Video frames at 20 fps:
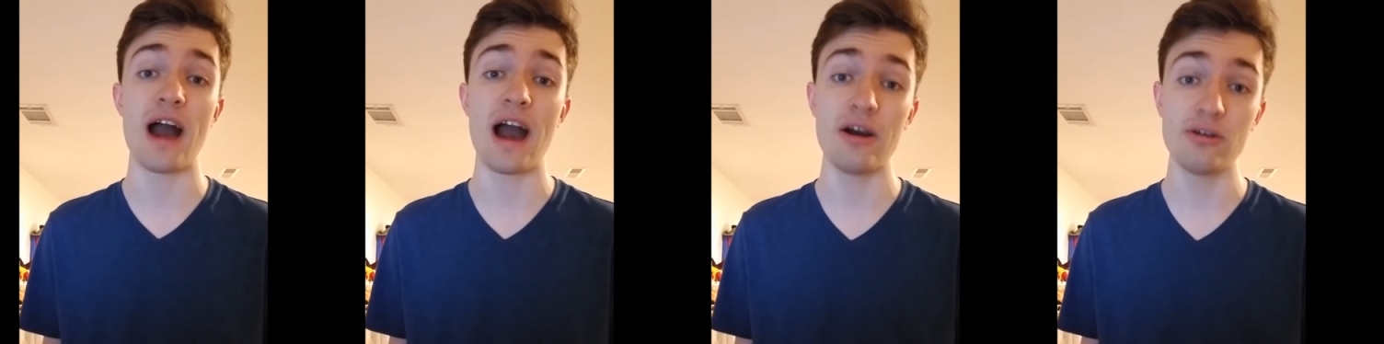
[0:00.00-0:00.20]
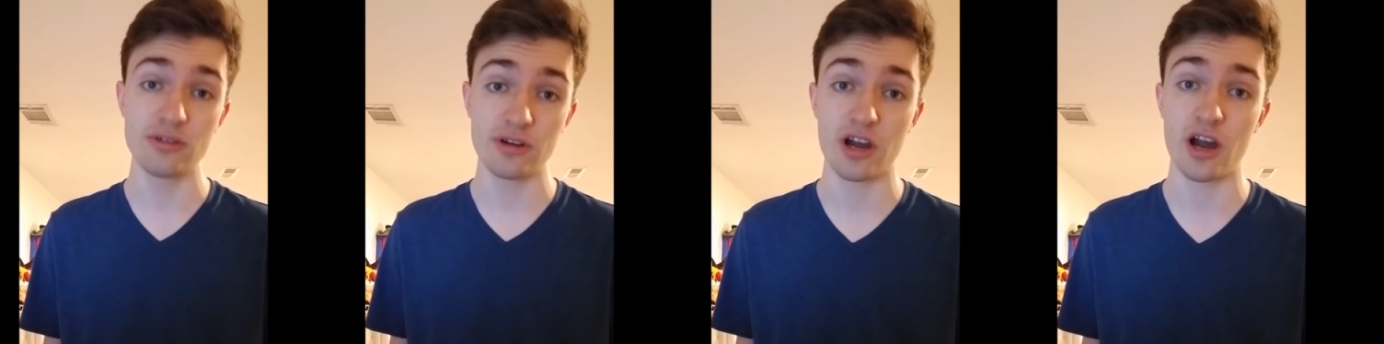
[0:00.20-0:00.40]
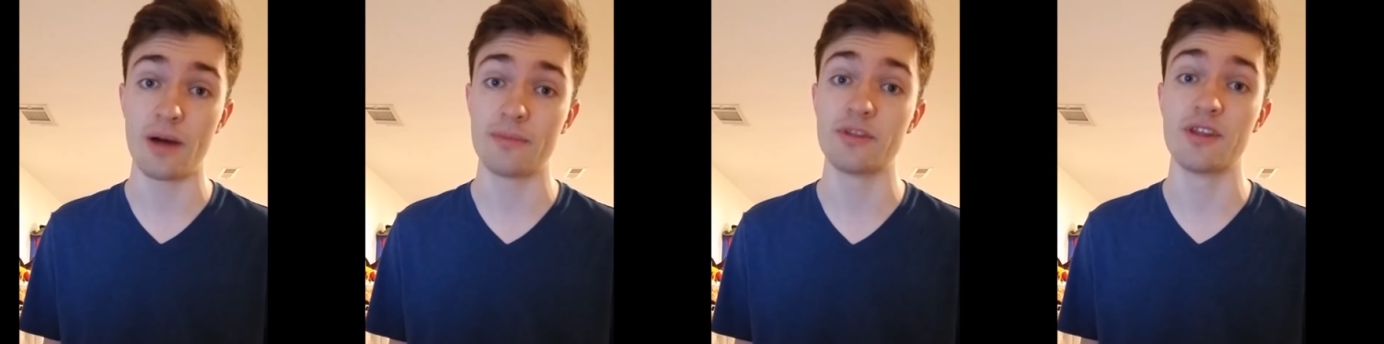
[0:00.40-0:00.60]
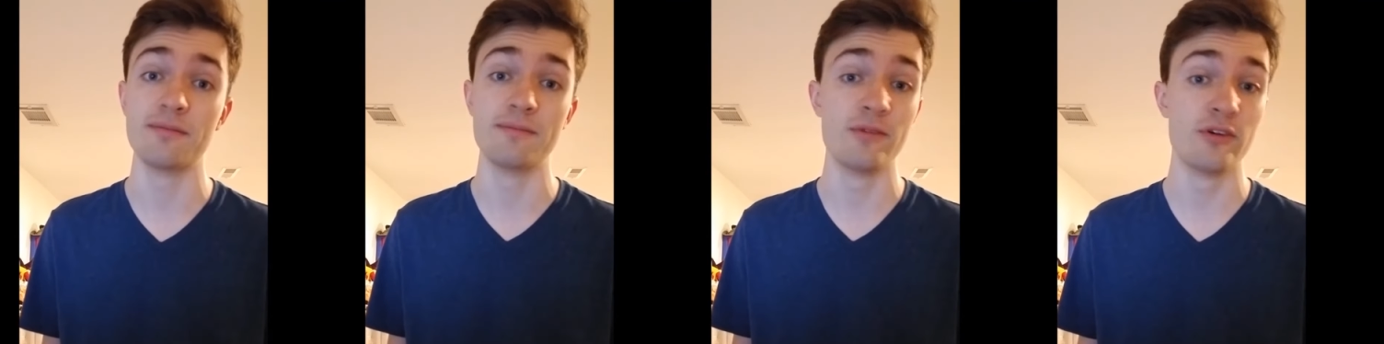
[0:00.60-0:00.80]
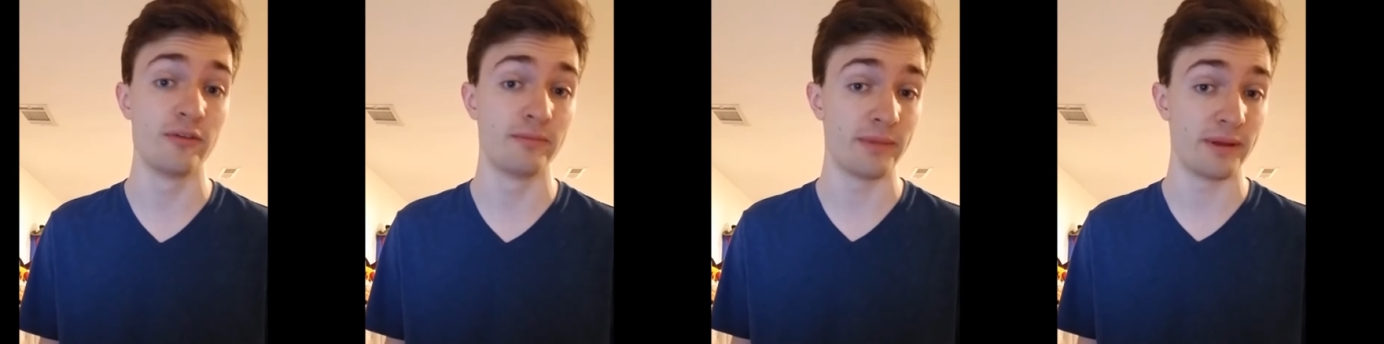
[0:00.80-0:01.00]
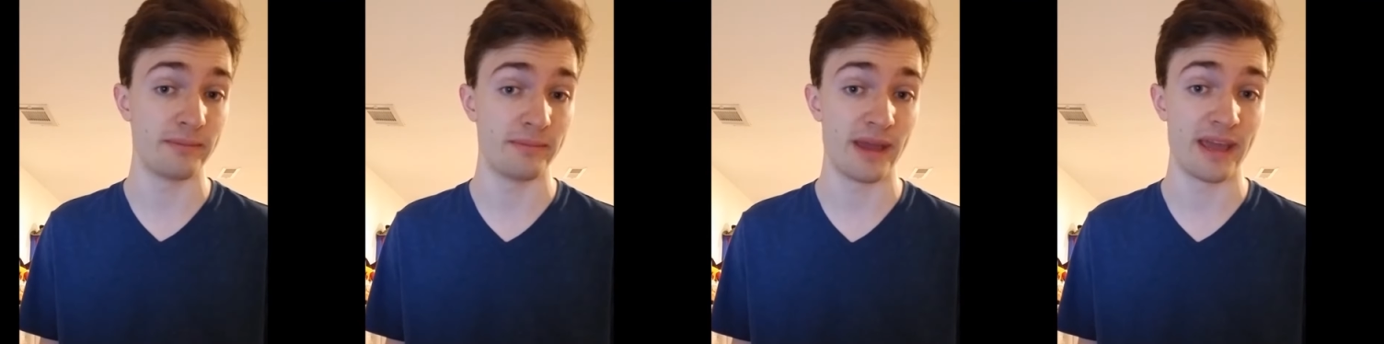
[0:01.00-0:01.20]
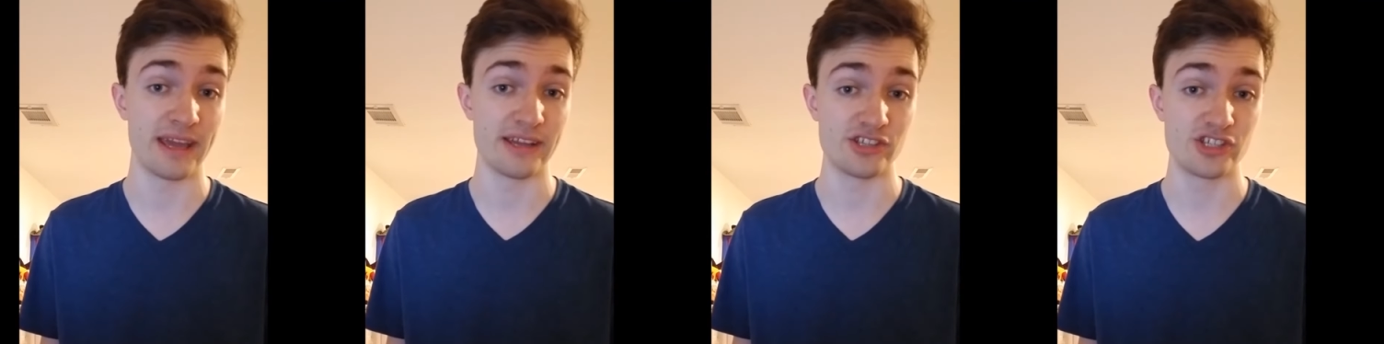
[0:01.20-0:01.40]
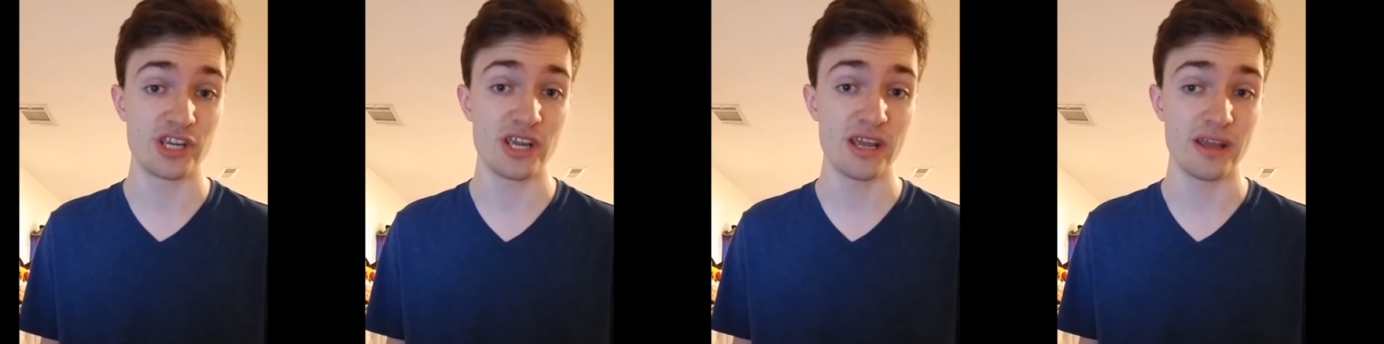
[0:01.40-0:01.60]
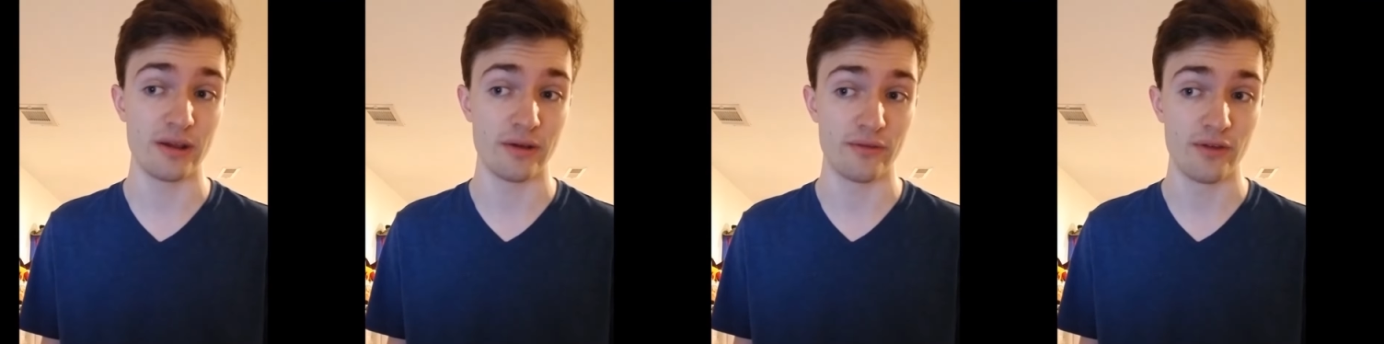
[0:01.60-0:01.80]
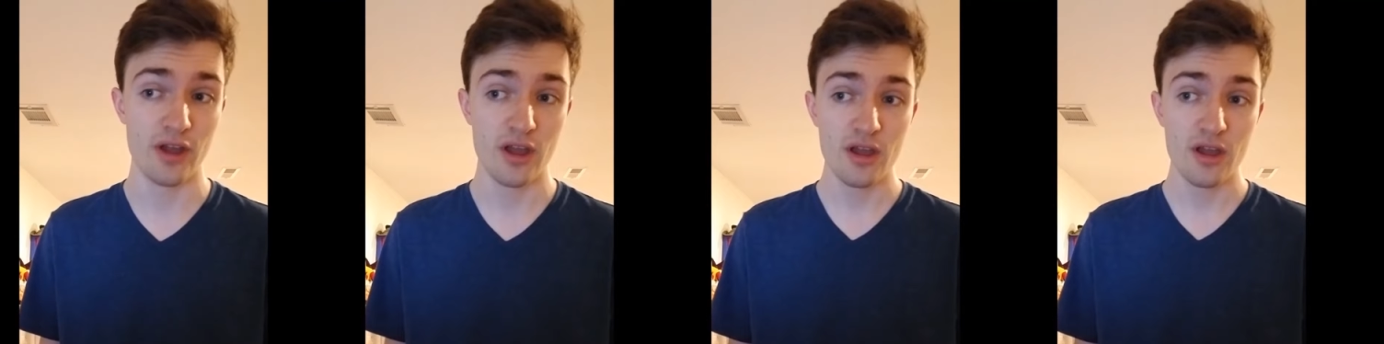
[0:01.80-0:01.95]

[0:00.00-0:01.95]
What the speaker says: outcome the movement may achieve.